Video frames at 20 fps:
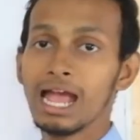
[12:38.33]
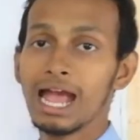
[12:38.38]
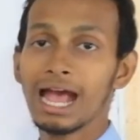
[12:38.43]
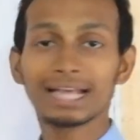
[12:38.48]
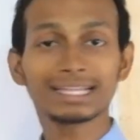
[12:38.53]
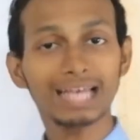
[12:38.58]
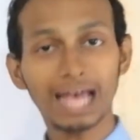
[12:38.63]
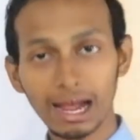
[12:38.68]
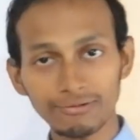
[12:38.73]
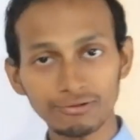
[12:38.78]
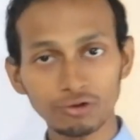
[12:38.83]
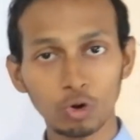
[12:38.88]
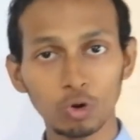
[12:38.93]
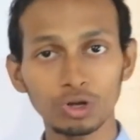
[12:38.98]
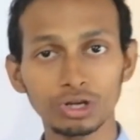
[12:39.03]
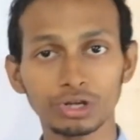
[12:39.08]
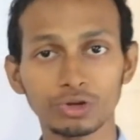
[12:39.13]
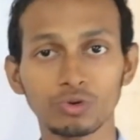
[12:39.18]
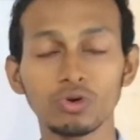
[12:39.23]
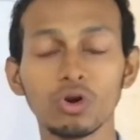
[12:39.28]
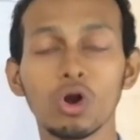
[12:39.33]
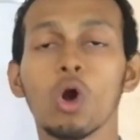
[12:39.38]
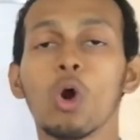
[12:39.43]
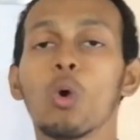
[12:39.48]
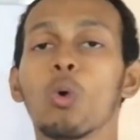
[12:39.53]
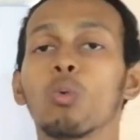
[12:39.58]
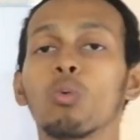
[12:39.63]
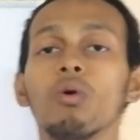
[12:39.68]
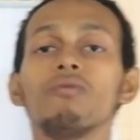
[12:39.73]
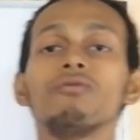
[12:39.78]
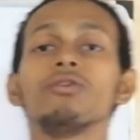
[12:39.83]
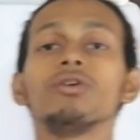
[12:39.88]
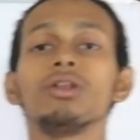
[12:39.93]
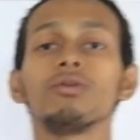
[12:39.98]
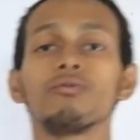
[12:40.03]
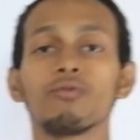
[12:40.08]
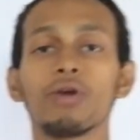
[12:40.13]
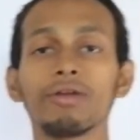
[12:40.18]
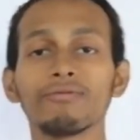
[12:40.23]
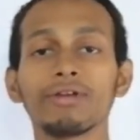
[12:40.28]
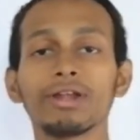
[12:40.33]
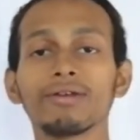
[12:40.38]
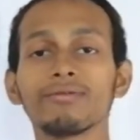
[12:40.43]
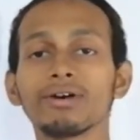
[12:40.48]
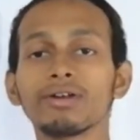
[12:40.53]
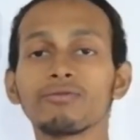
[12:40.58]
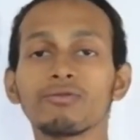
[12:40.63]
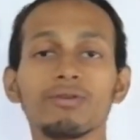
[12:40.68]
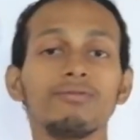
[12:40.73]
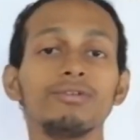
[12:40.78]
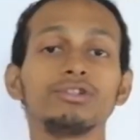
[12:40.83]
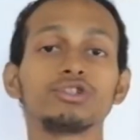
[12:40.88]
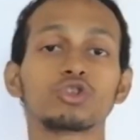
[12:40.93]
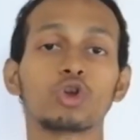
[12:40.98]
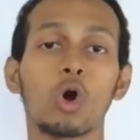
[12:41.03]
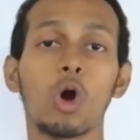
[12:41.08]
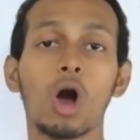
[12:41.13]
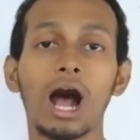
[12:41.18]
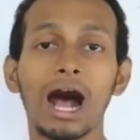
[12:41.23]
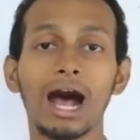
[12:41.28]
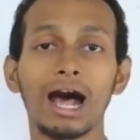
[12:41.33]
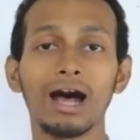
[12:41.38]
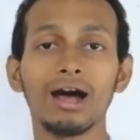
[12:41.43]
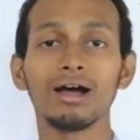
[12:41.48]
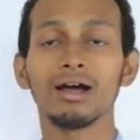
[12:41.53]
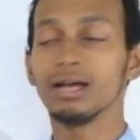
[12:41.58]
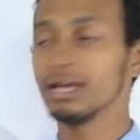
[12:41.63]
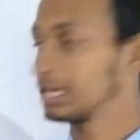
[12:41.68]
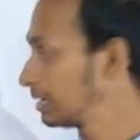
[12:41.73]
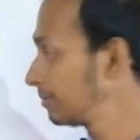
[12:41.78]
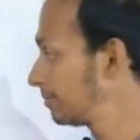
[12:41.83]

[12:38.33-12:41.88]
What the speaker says: As I have told you, whenever we will draw a